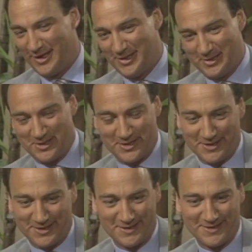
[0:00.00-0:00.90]
And
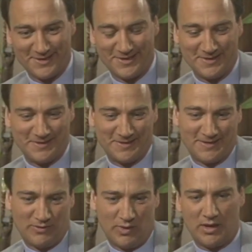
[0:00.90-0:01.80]
uh,
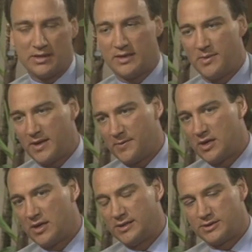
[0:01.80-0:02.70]
well, it did make me
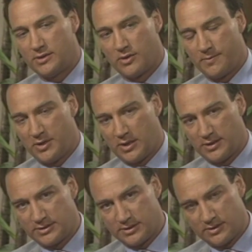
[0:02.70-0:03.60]
uneasy only
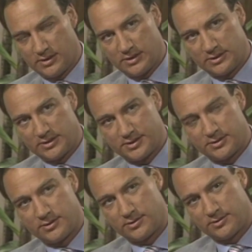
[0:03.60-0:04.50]
because it, it
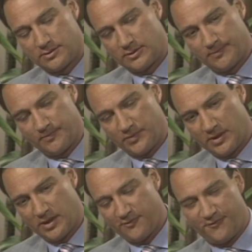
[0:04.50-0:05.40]
just,
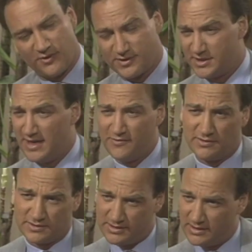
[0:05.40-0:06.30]
in a
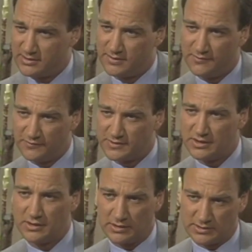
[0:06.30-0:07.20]
philosophical sense of
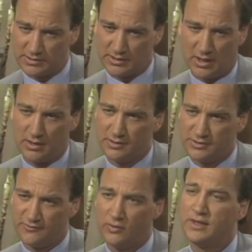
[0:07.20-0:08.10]
seeing this
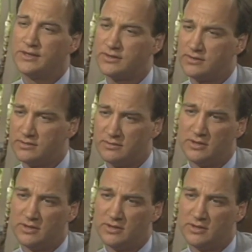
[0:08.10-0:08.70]
carnage of waste and